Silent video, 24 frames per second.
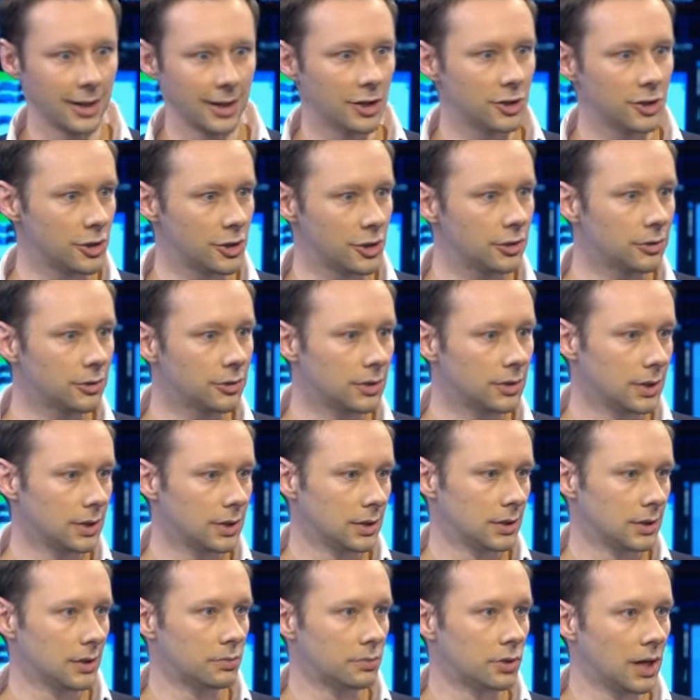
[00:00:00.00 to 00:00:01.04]
the issue,
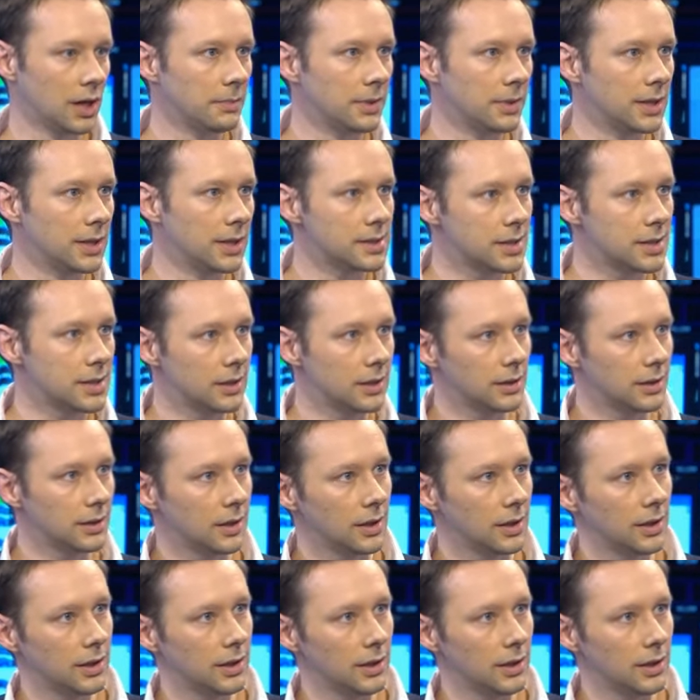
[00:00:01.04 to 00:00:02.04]
the Prime Minister.